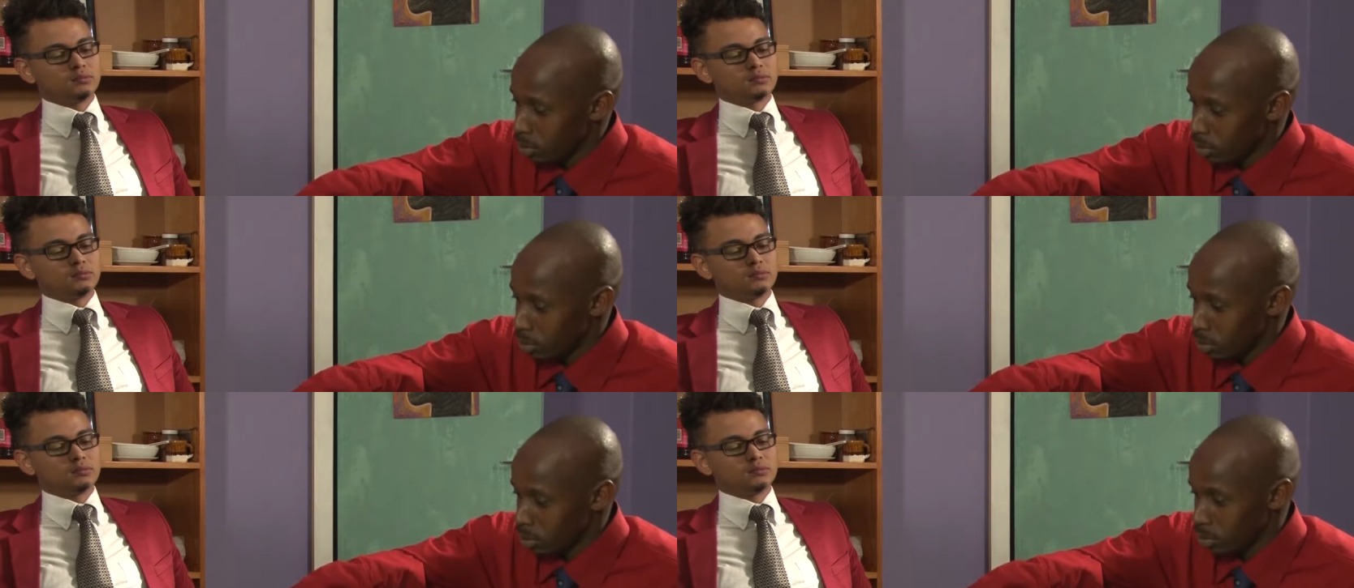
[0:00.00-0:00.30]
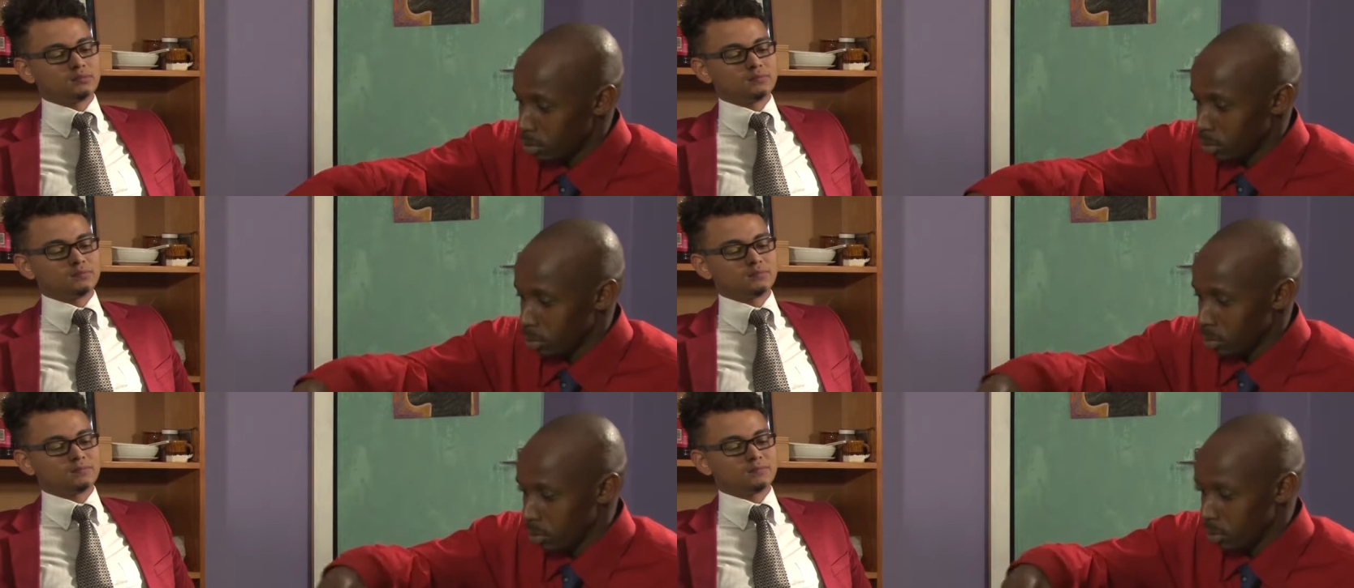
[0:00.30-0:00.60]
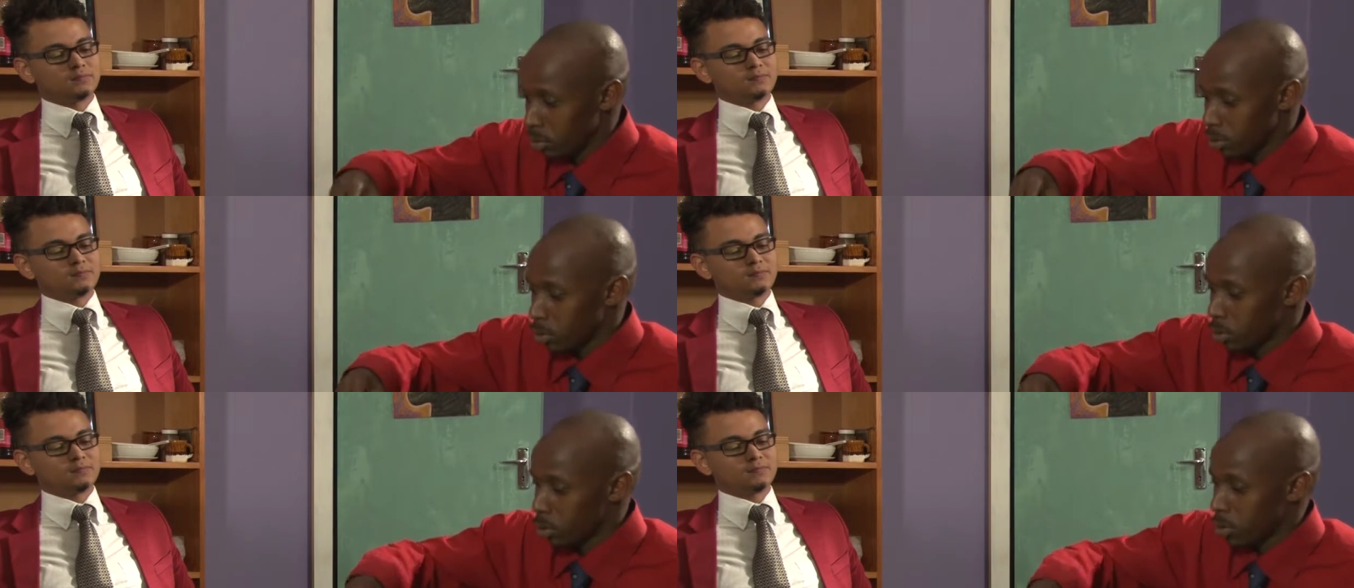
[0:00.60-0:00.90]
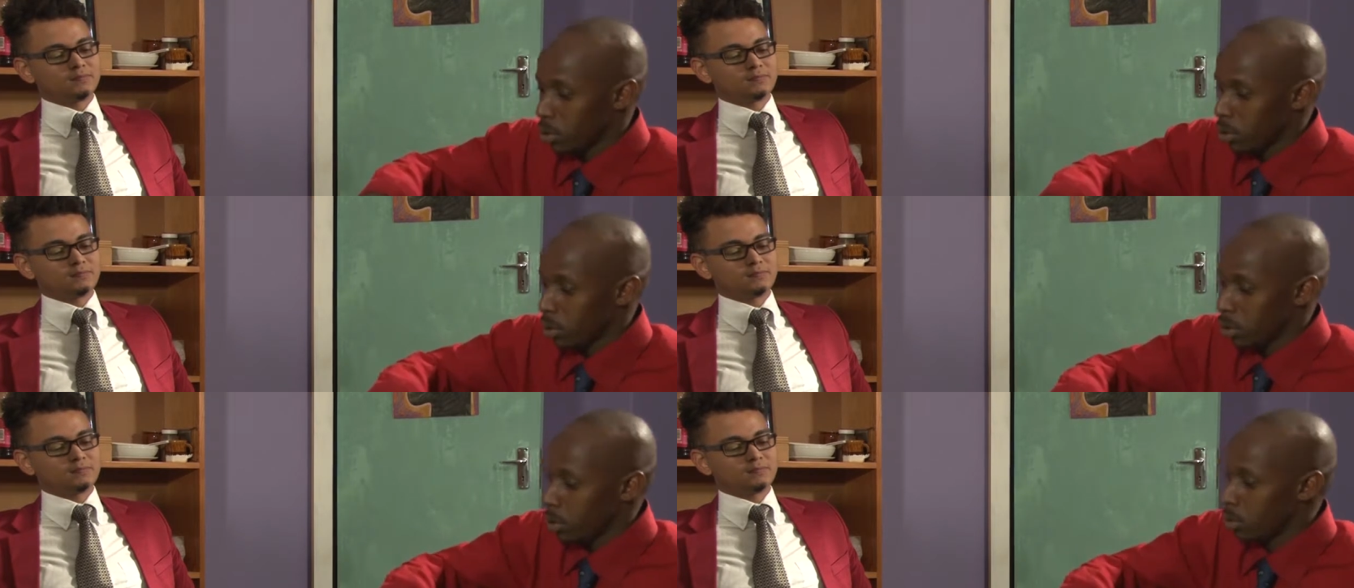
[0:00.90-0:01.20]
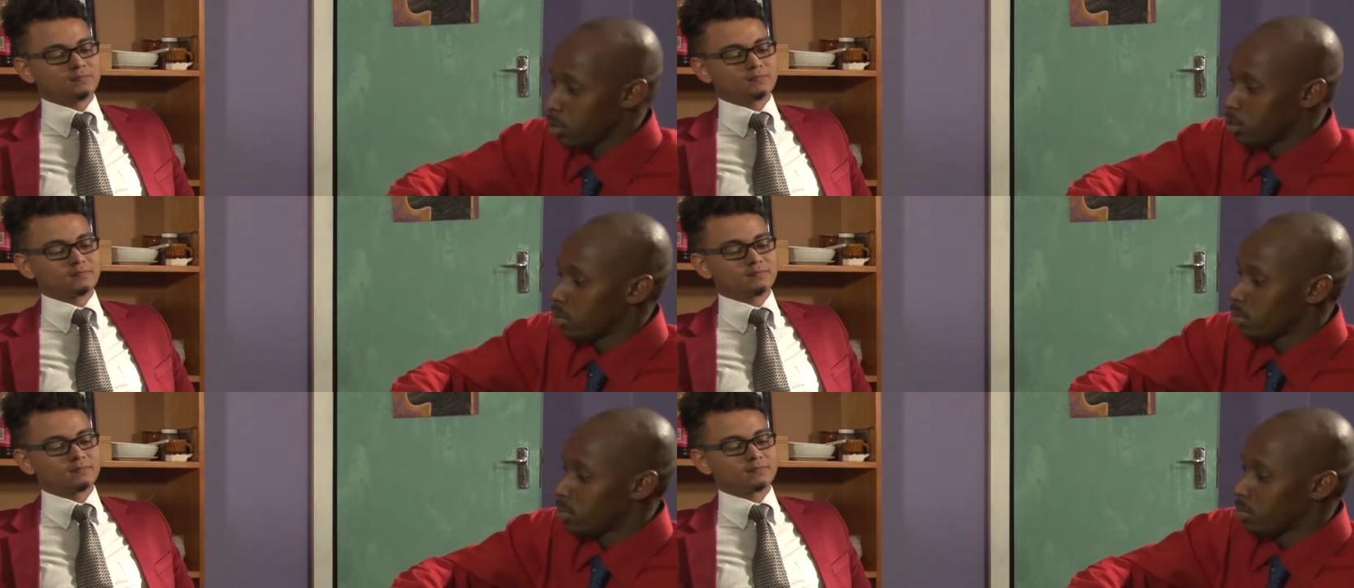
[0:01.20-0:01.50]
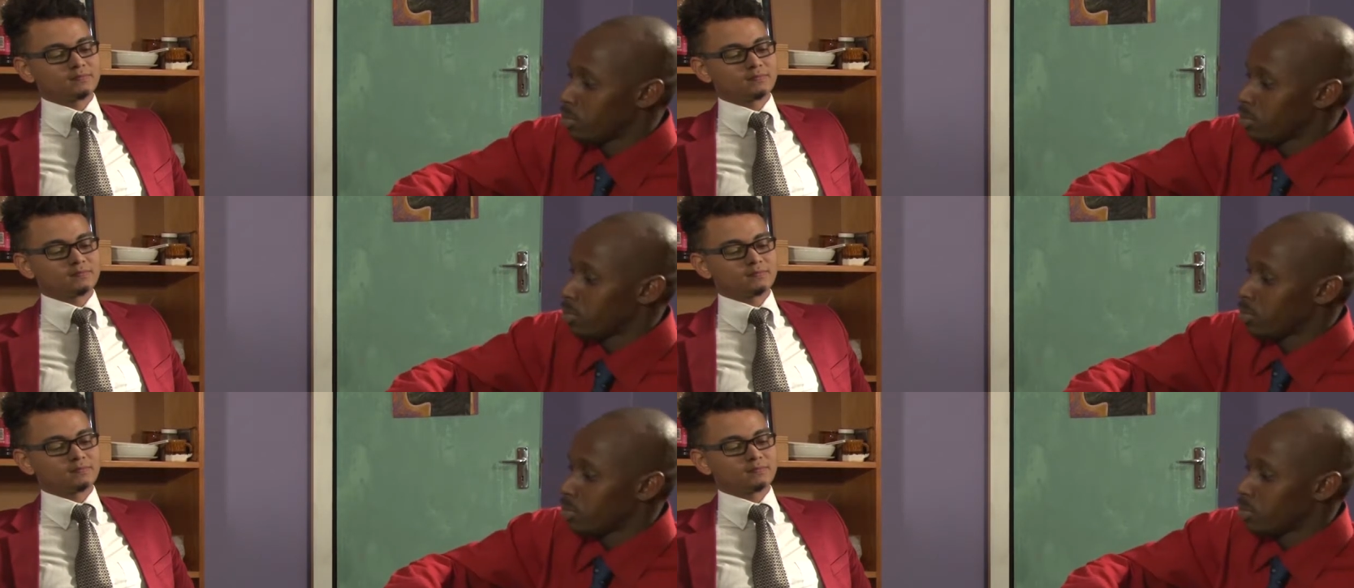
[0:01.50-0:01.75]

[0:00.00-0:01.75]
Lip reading: (no one is talking)